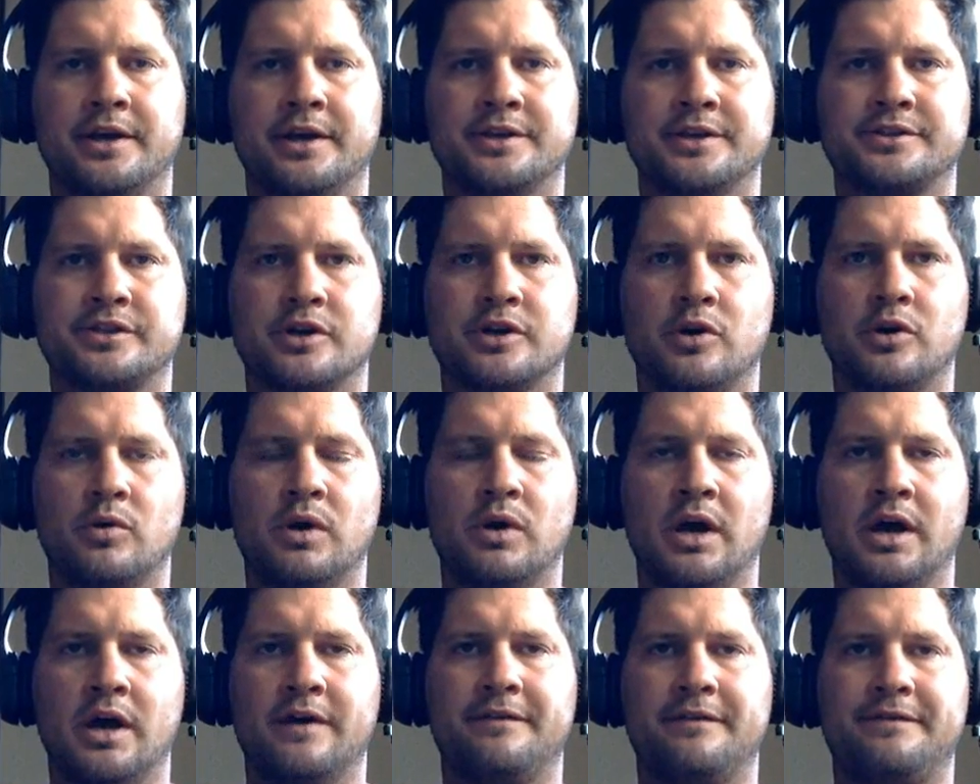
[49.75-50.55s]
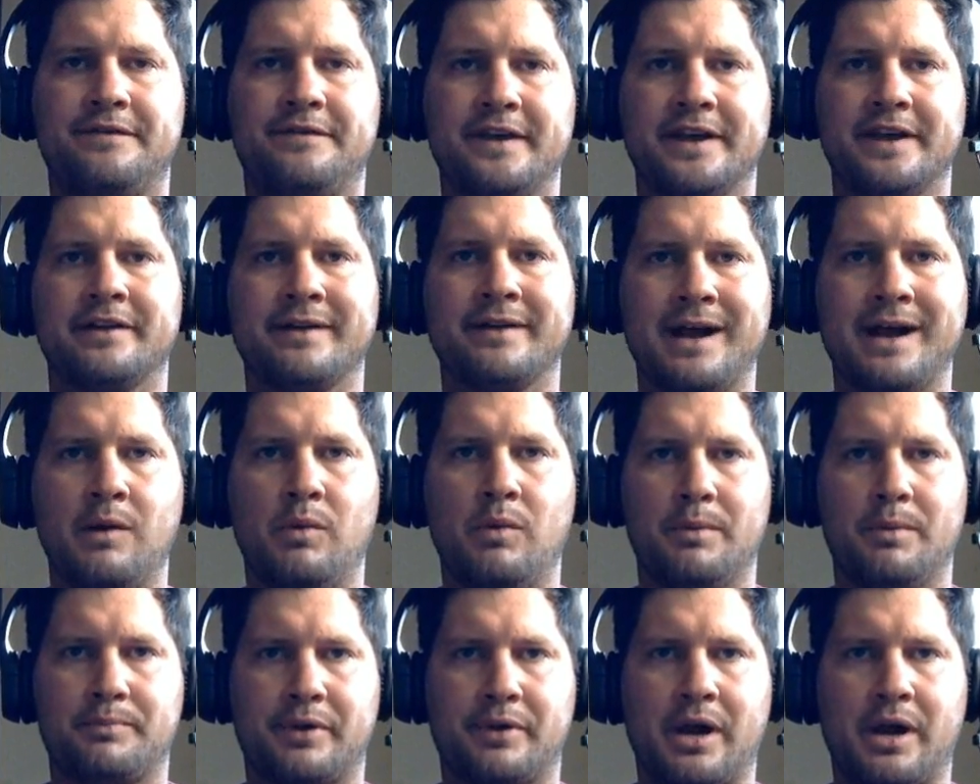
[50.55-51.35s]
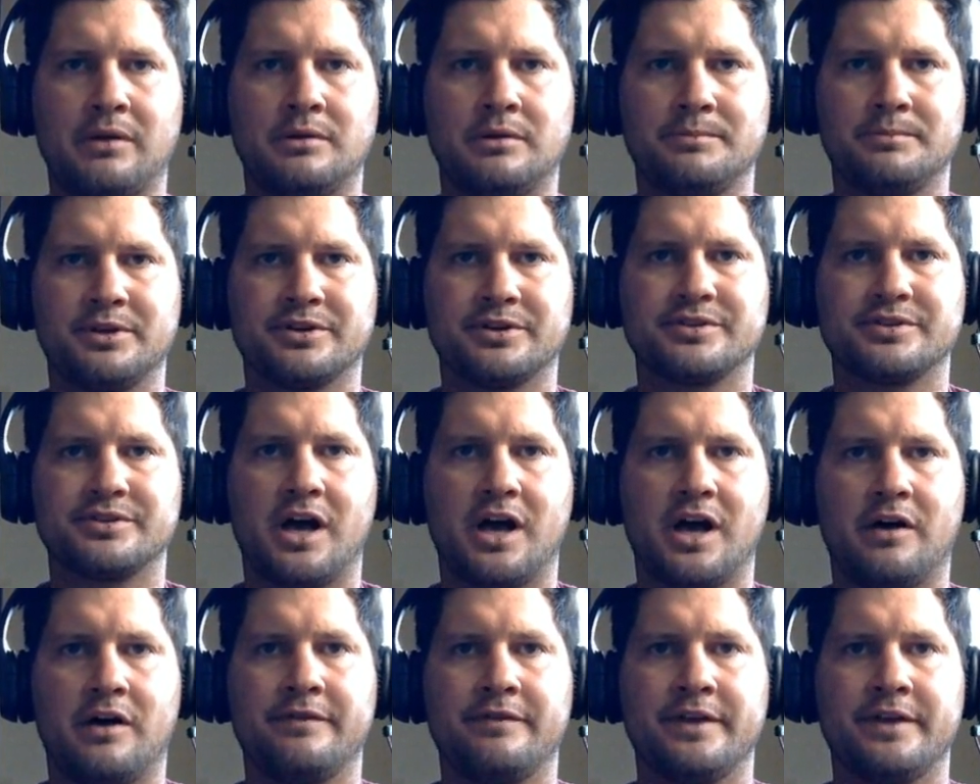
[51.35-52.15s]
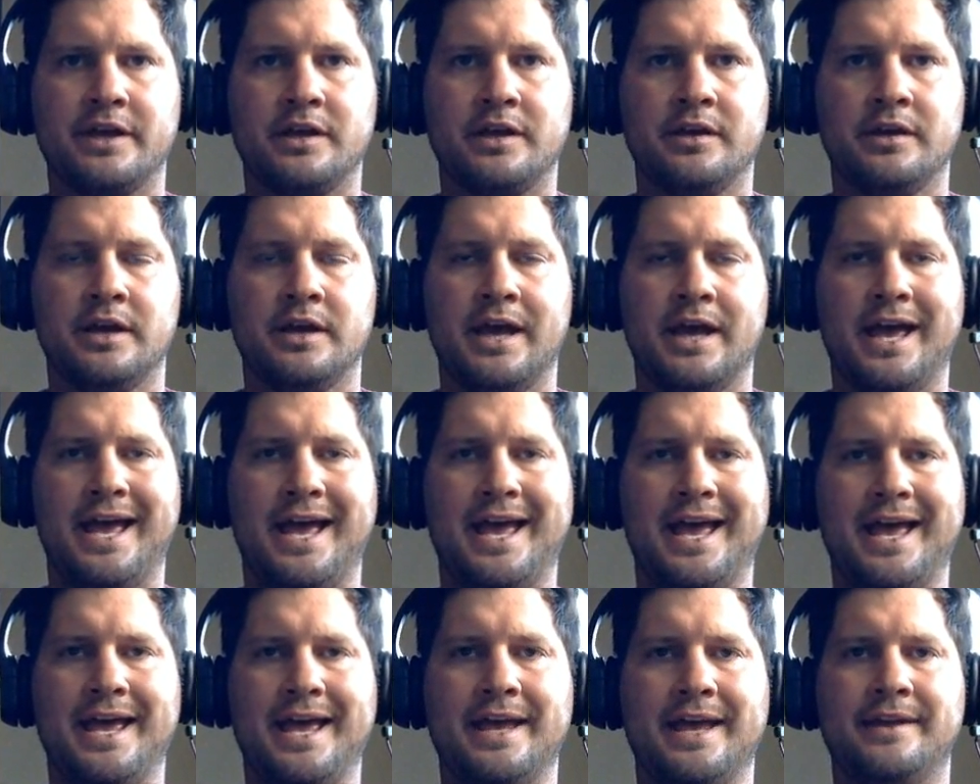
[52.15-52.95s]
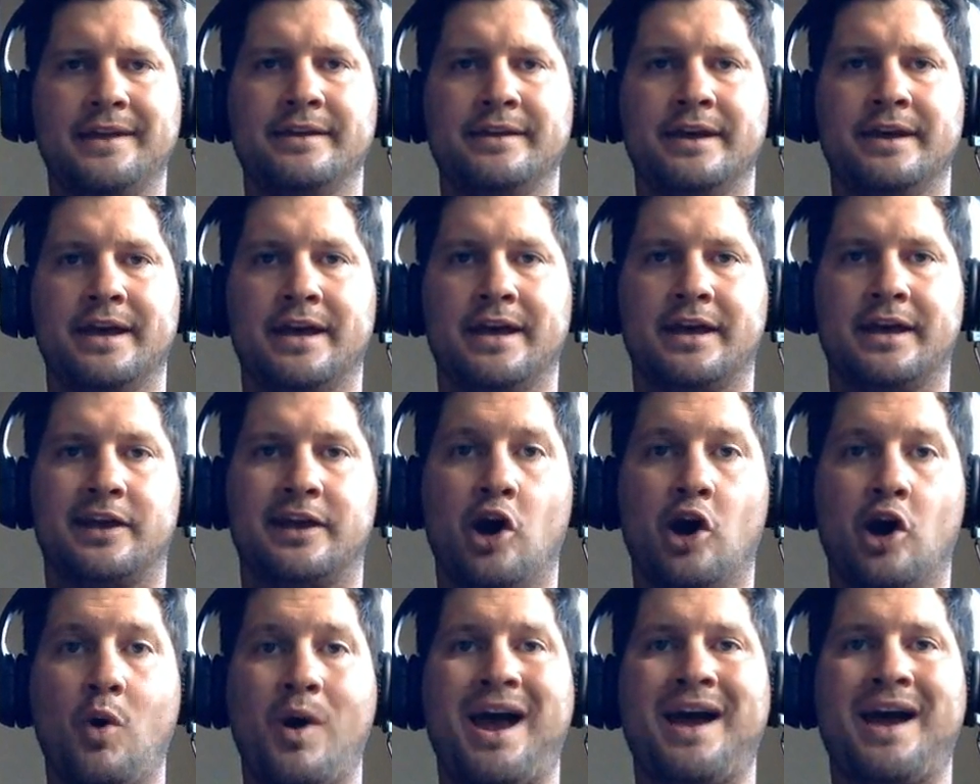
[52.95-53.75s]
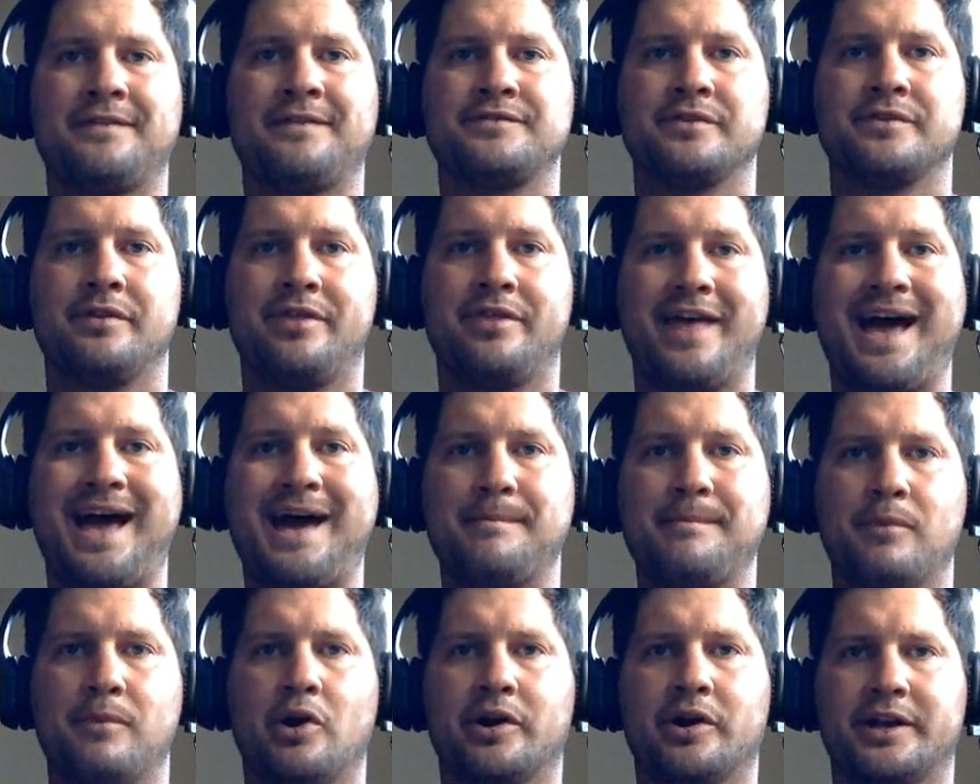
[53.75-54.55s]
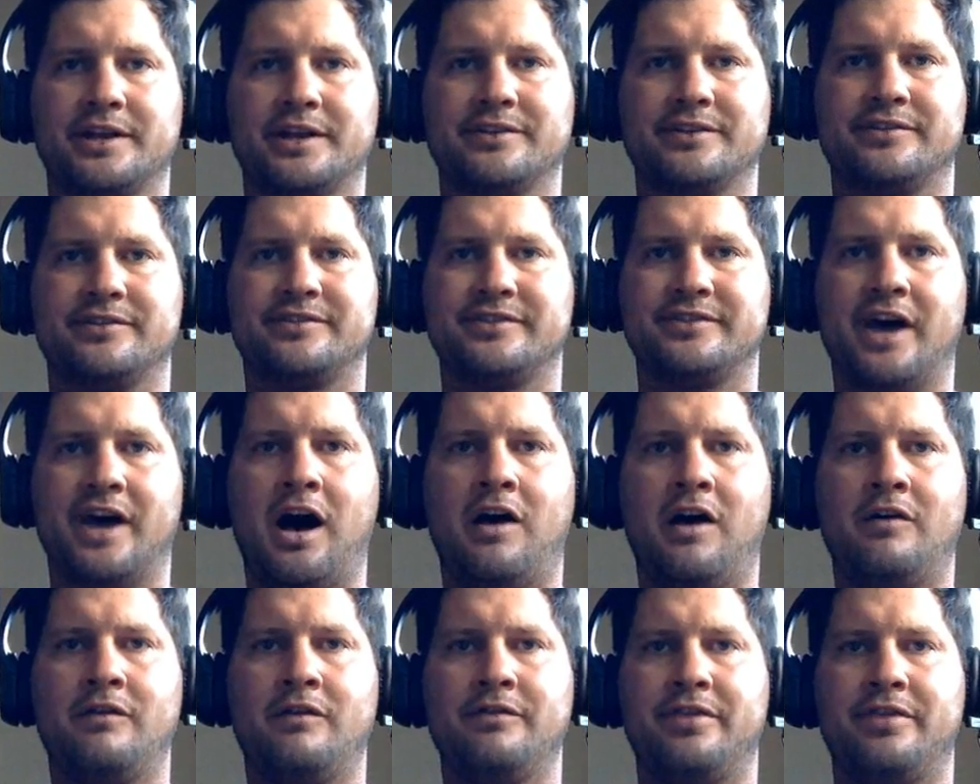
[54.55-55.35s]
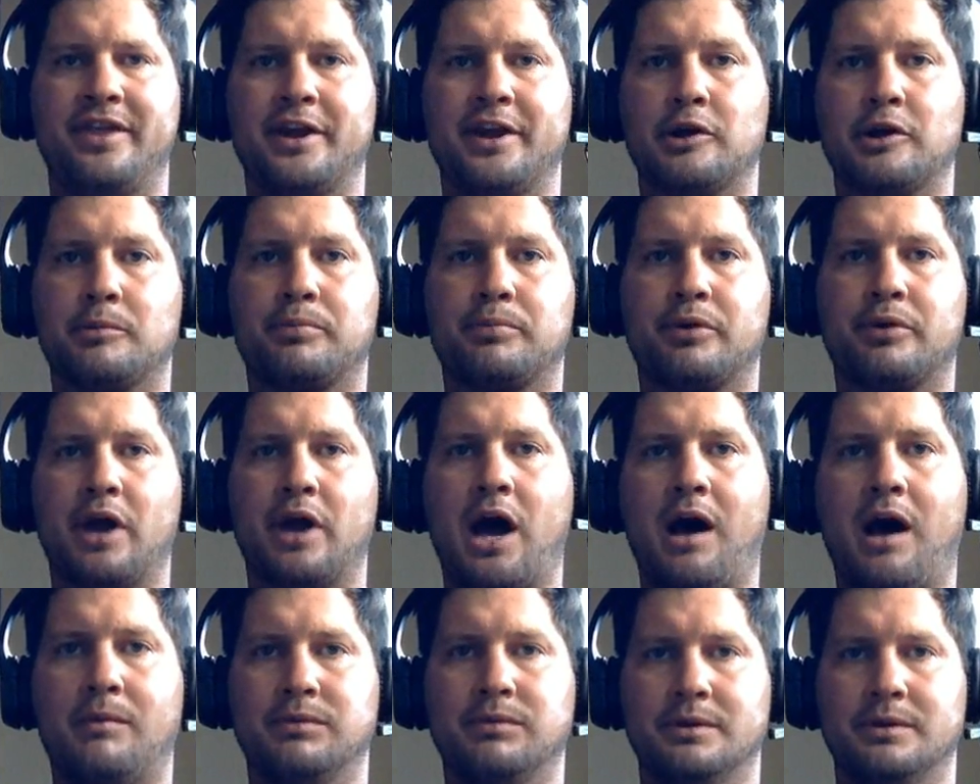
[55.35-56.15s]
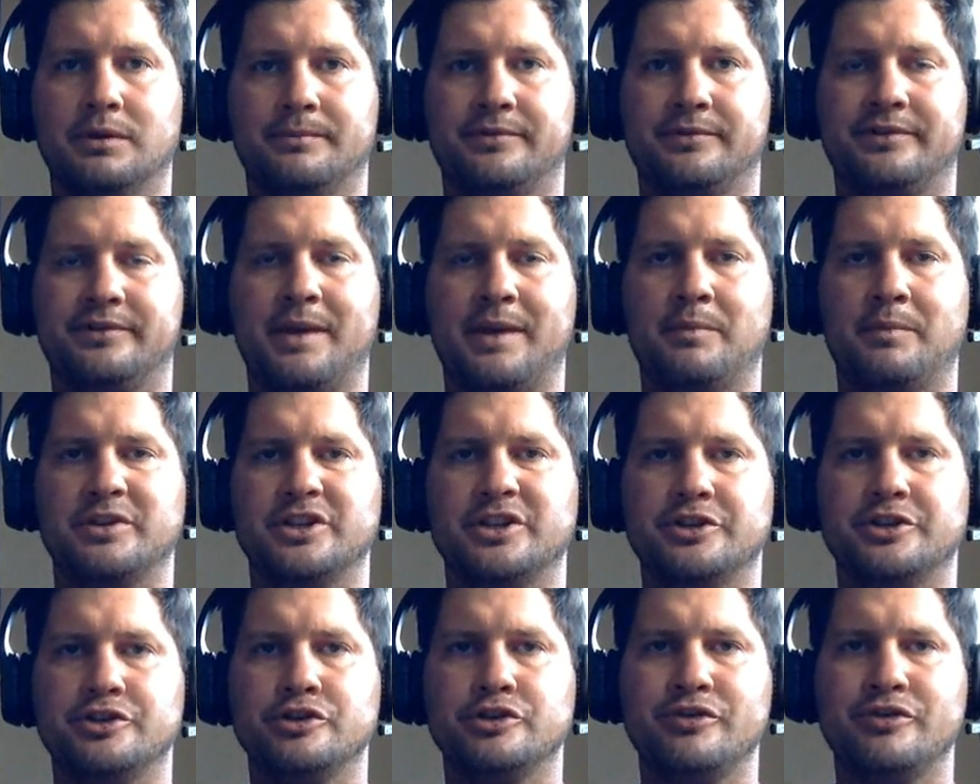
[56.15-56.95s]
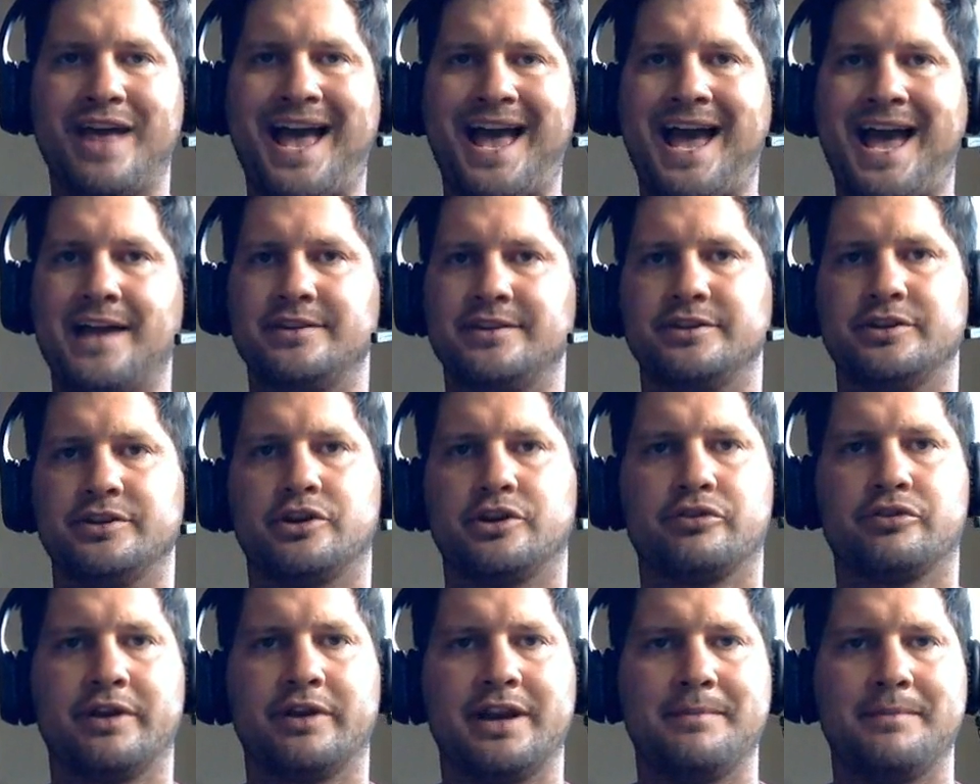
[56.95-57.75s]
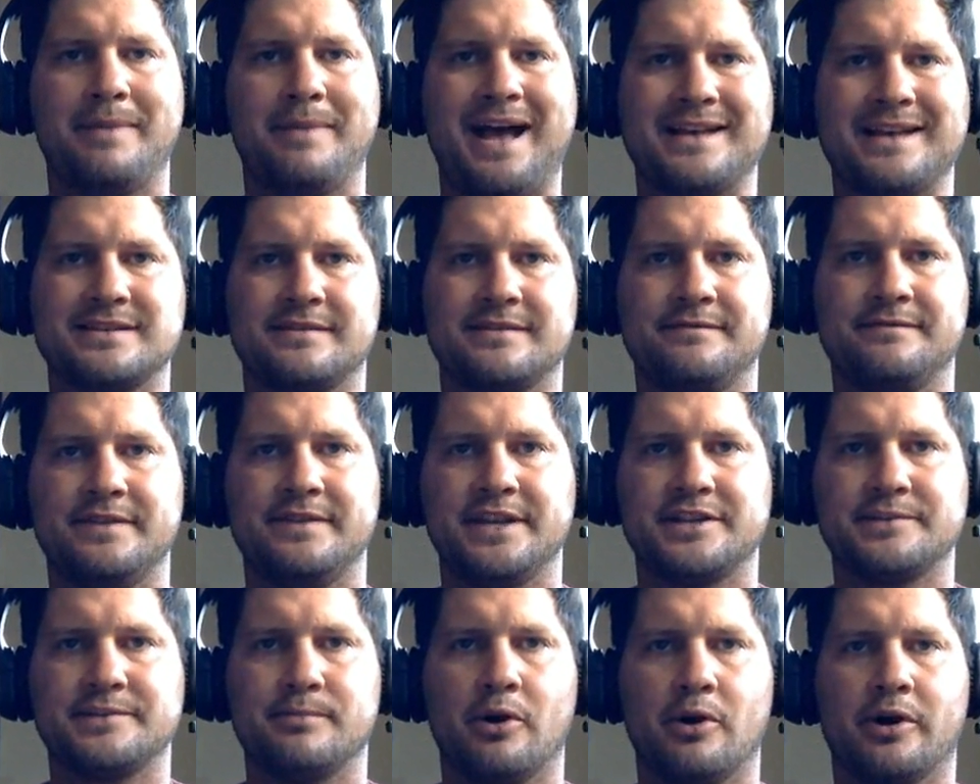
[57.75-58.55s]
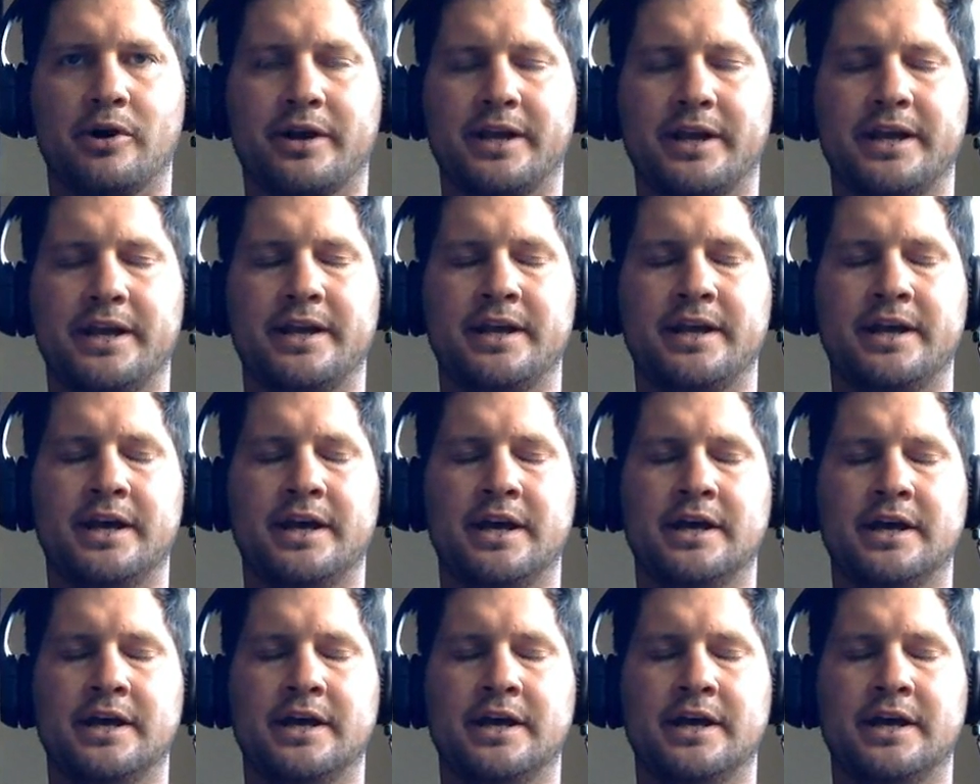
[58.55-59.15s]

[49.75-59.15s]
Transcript: So figure out what problem you're solving and go after that market. Solve their problems. And when you do that, you create a massive niche market.